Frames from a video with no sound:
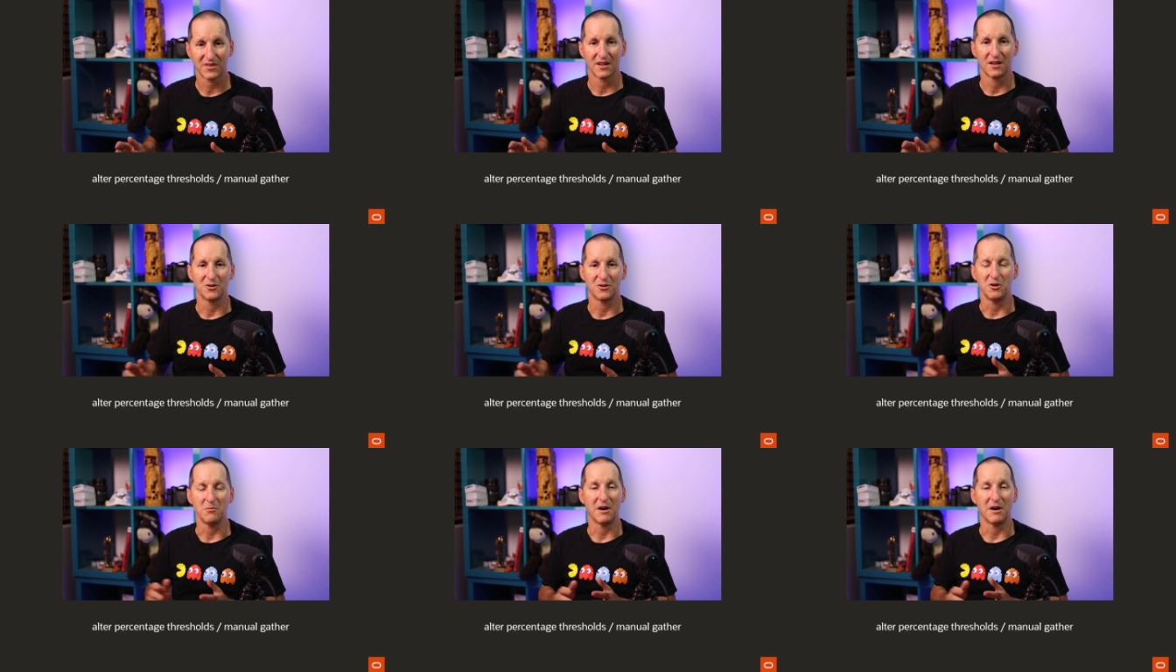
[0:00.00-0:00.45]

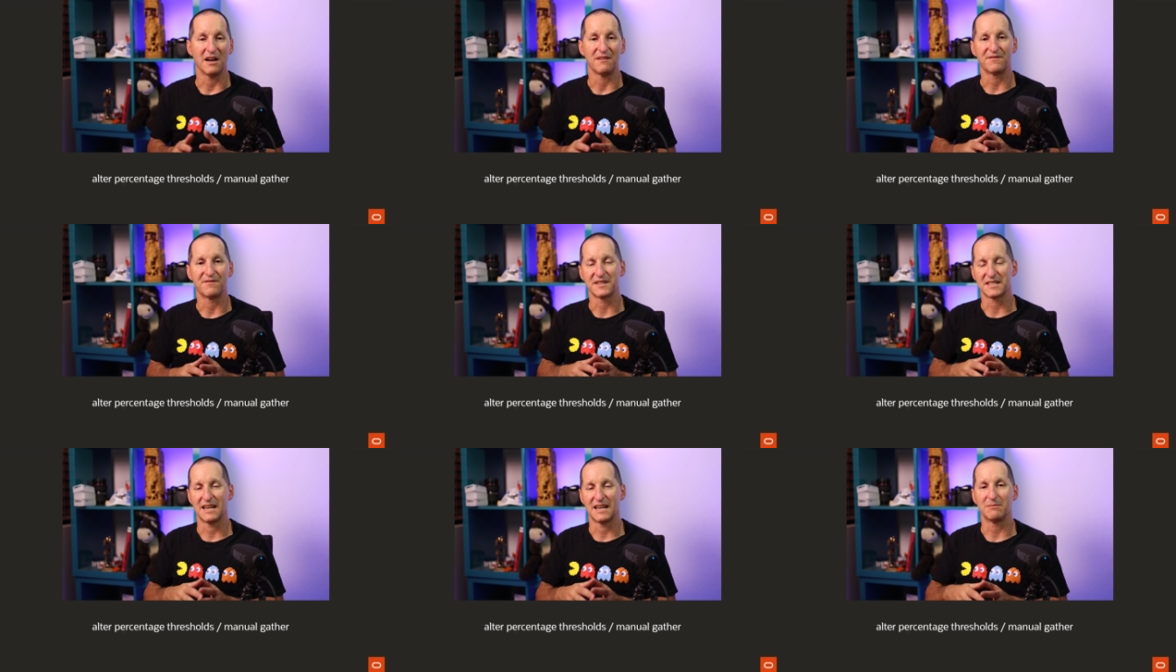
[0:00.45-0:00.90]
you might, for
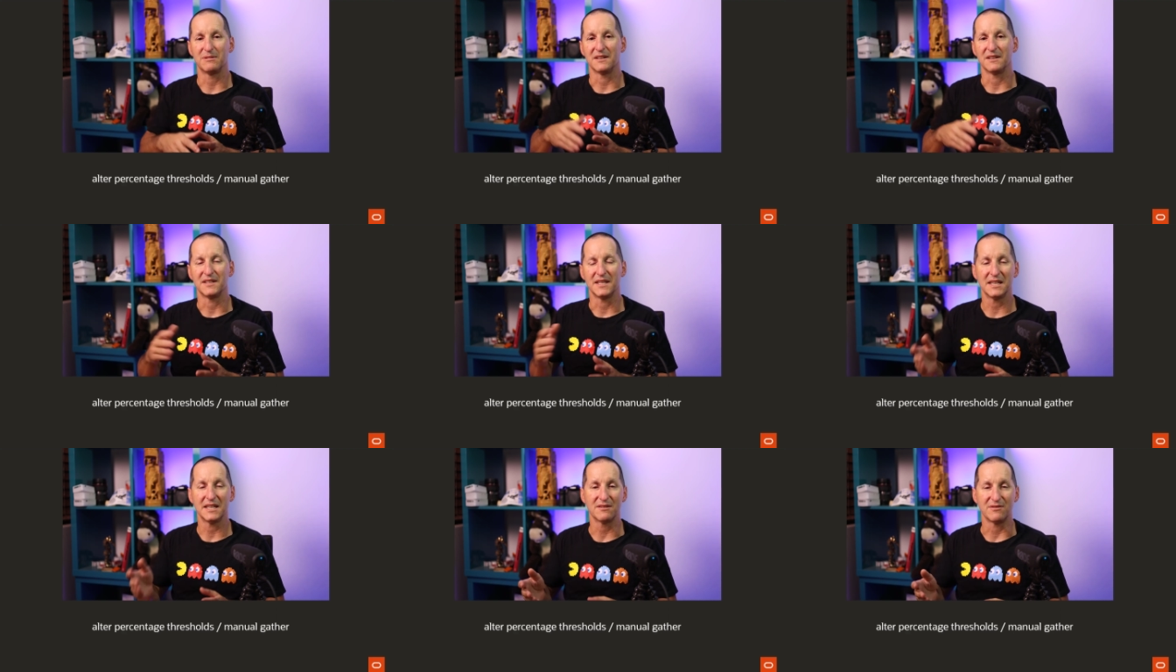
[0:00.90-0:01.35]
example, at
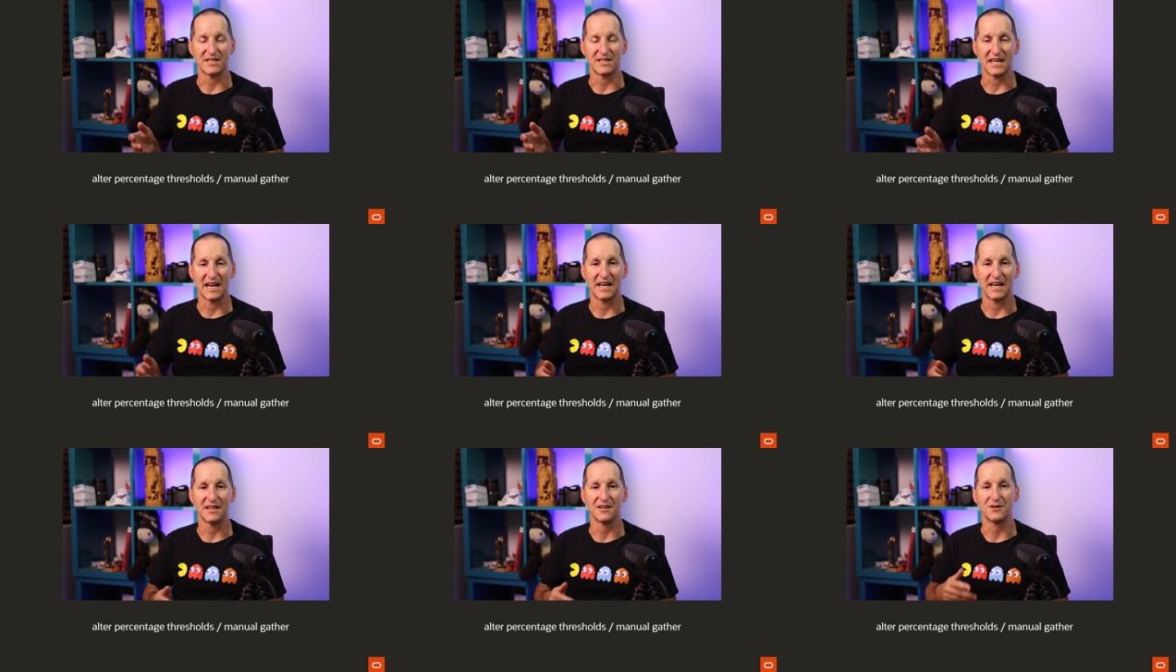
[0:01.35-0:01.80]
the end of a
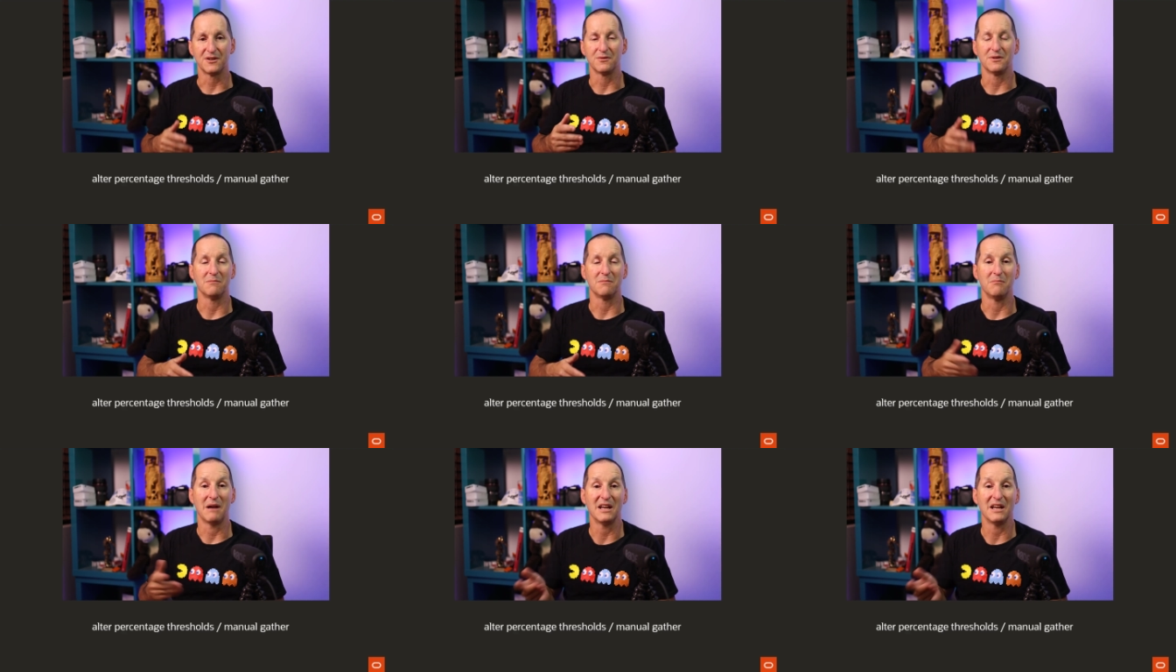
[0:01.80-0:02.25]
day, do a
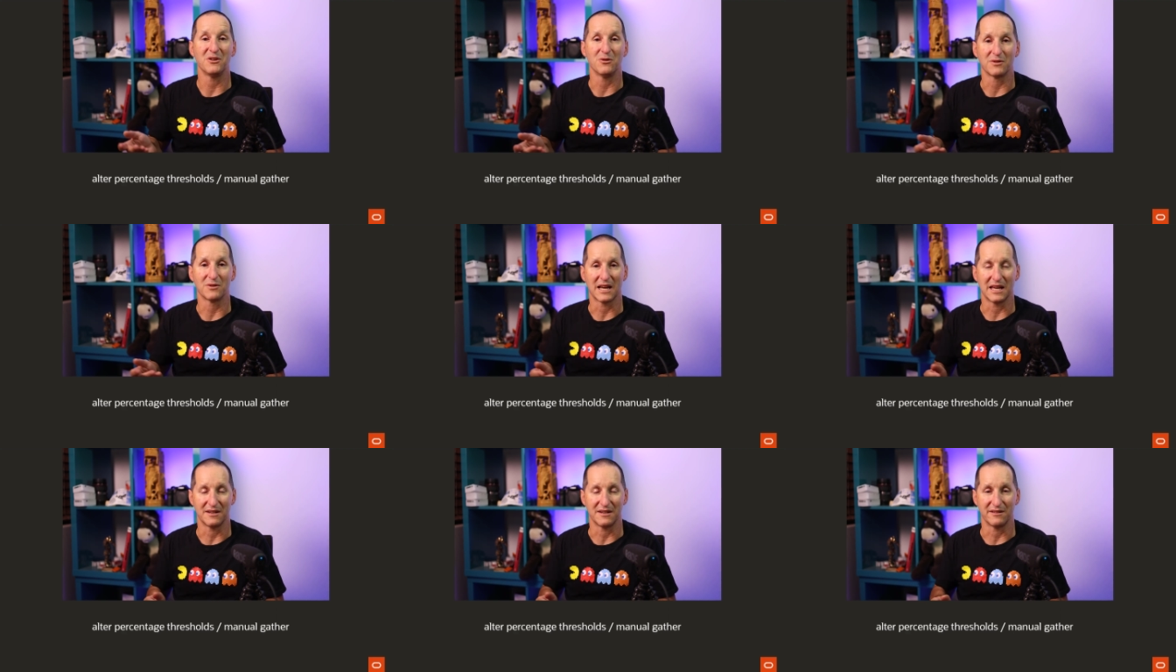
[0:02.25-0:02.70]
manual
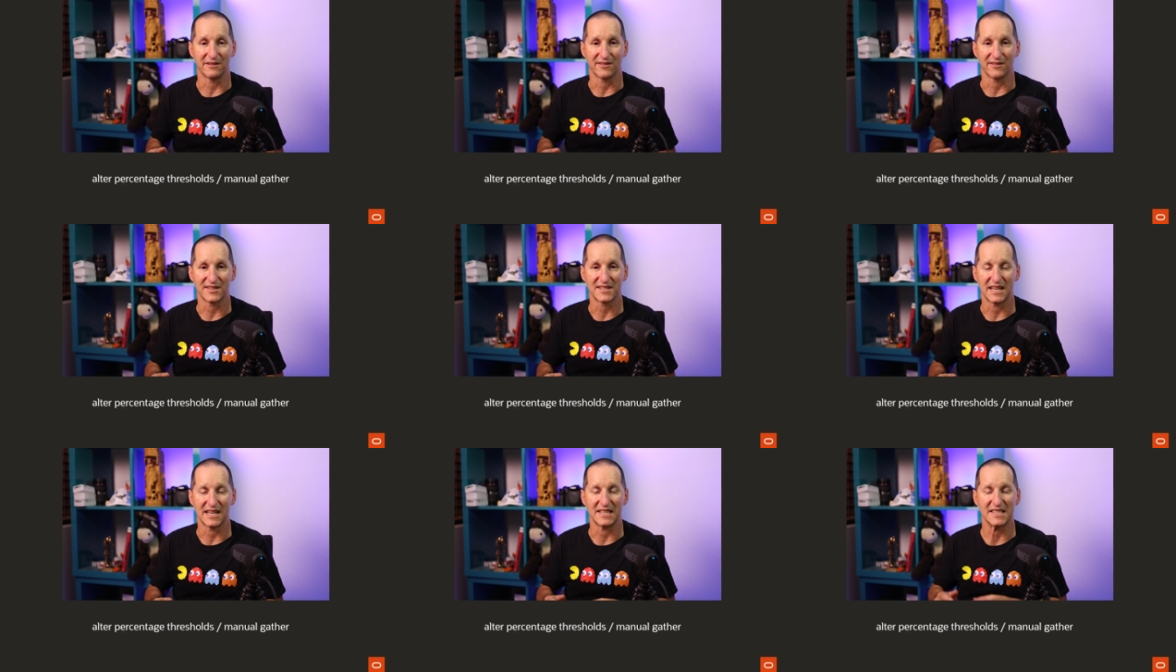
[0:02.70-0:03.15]
gathering of
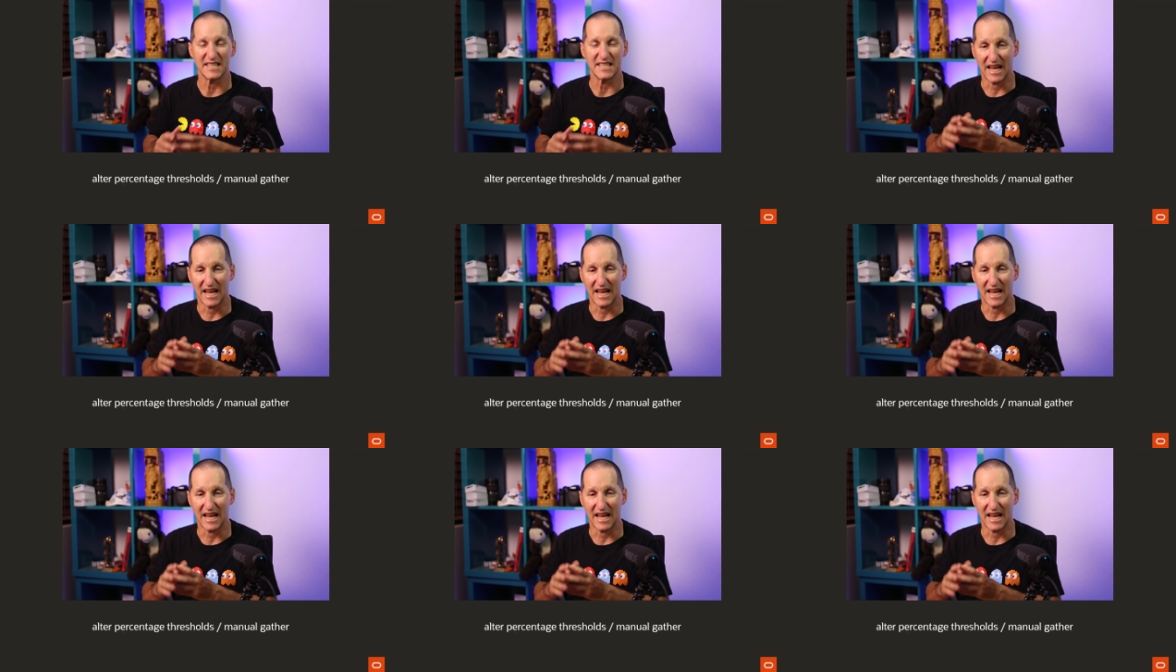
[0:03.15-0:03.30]
stats